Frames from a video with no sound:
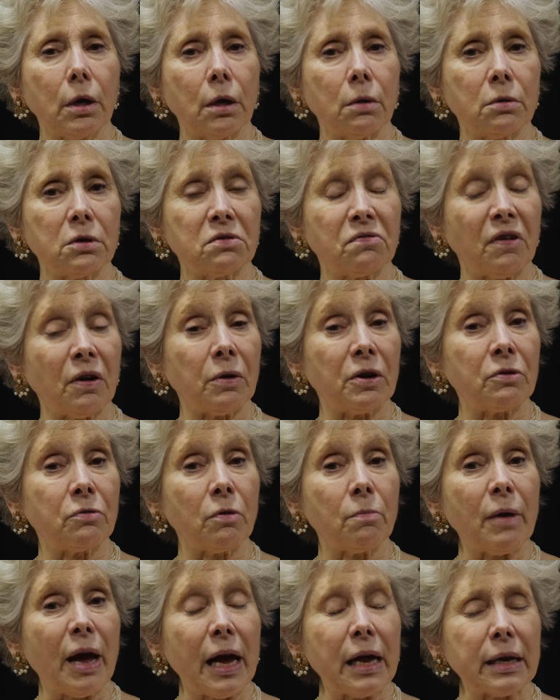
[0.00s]
It was very
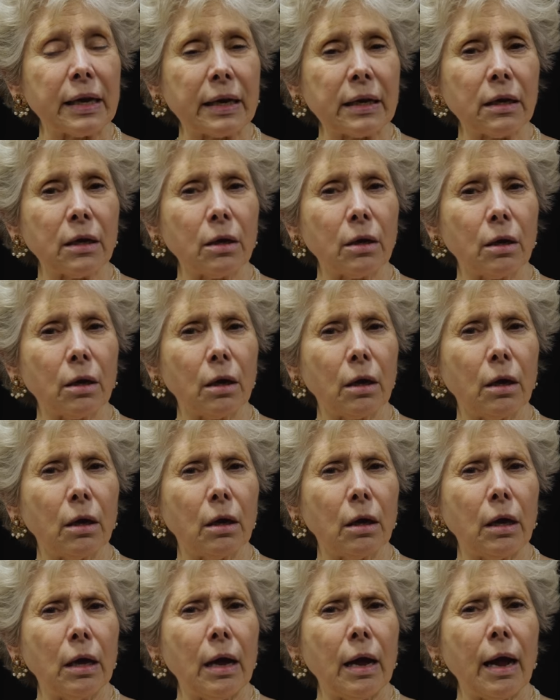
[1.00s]
dramatic.
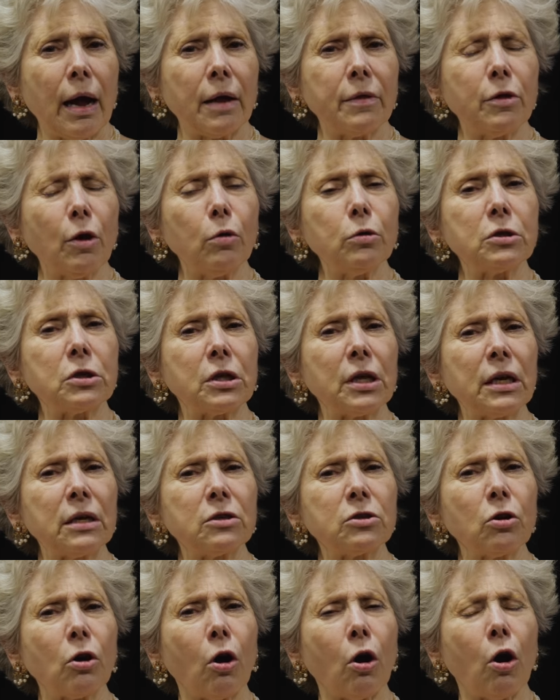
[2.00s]
And those
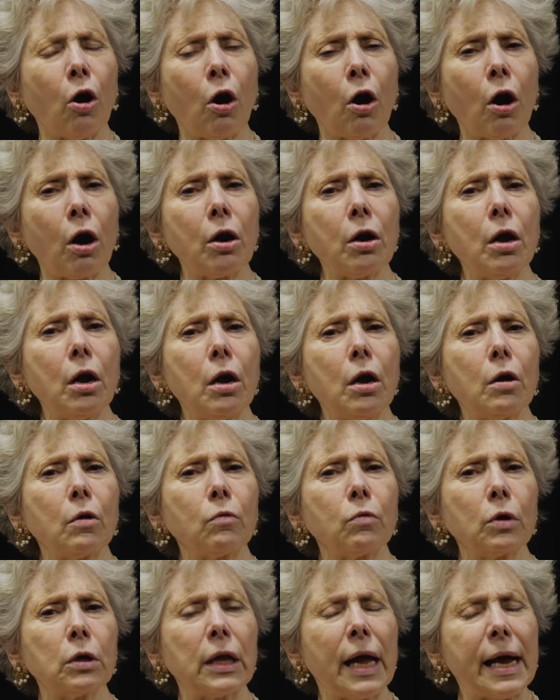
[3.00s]
things are
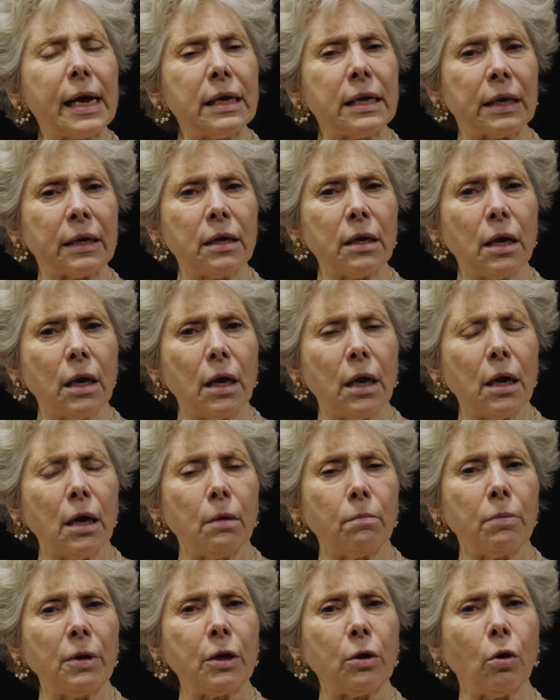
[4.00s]
related
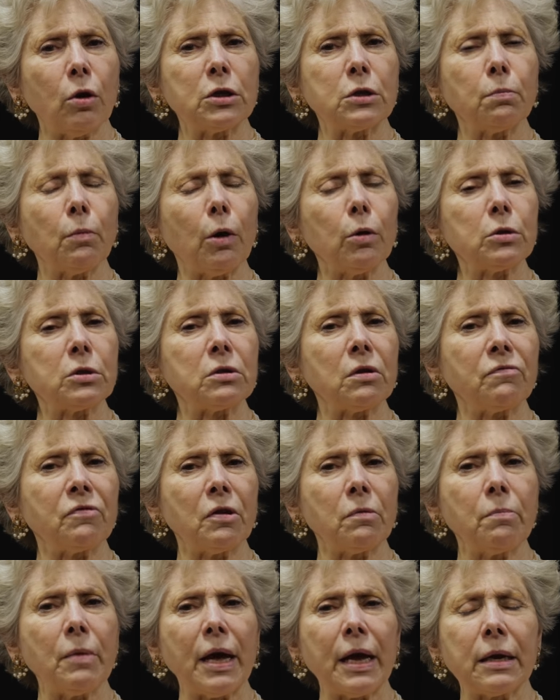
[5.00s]
because most of
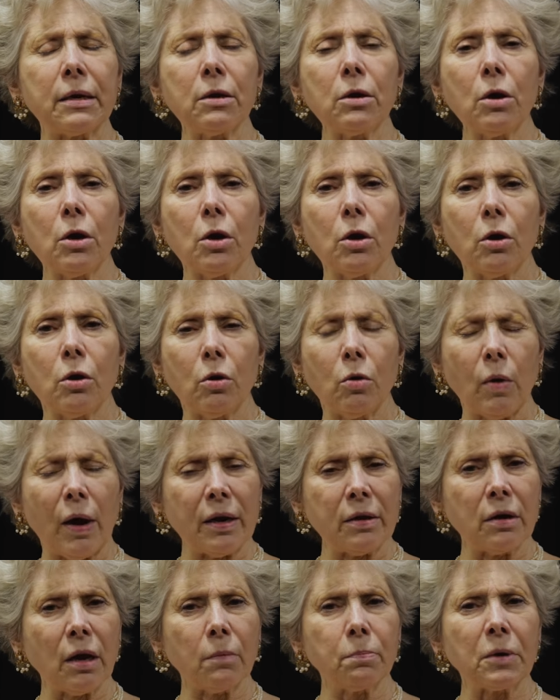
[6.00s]
the men who
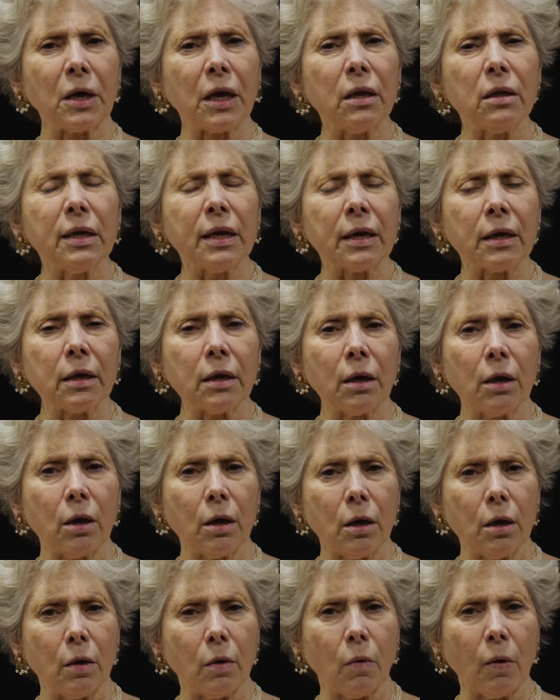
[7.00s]
end up killing
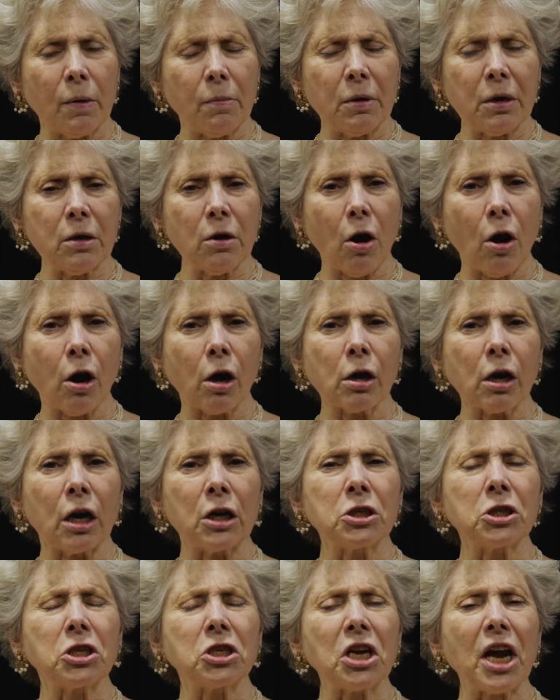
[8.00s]
women are
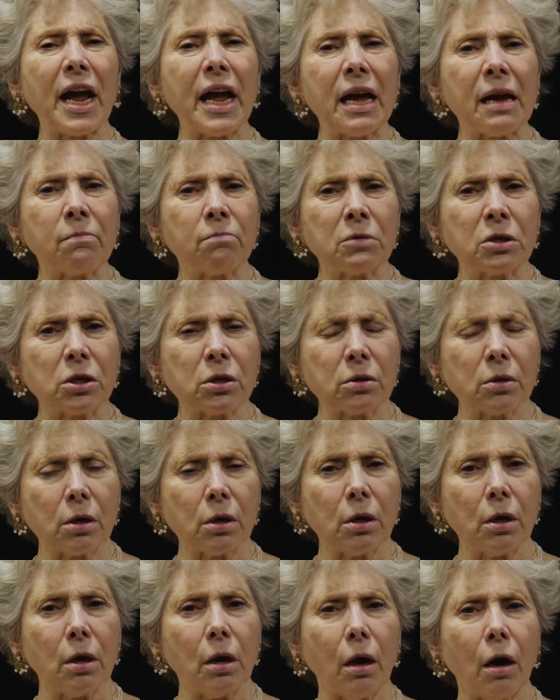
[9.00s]
ashamed
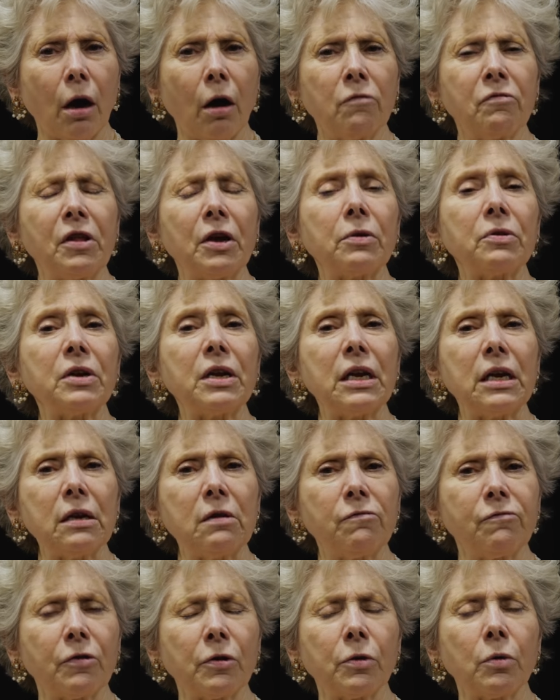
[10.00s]
of their
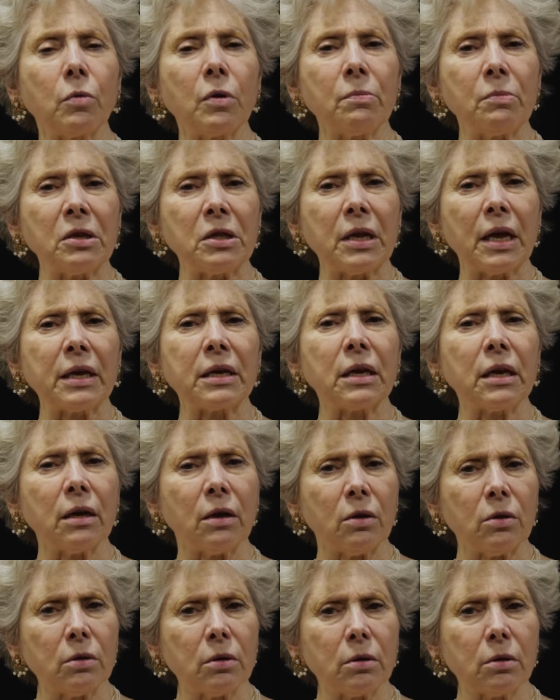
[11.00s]
need for the women they
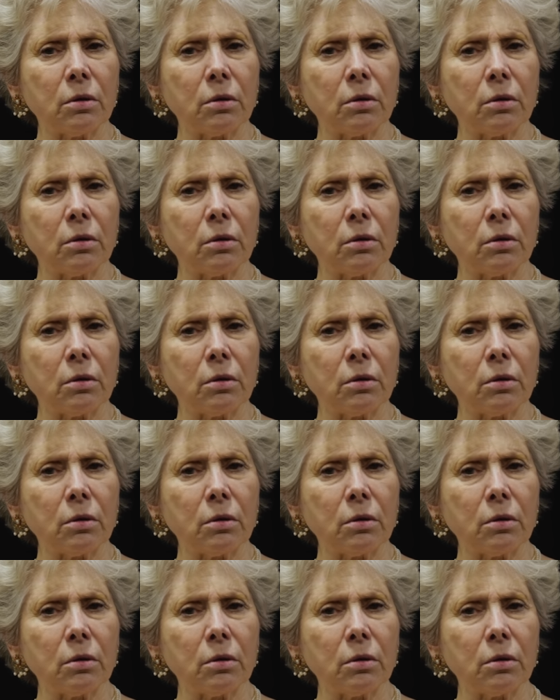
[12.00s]
kill.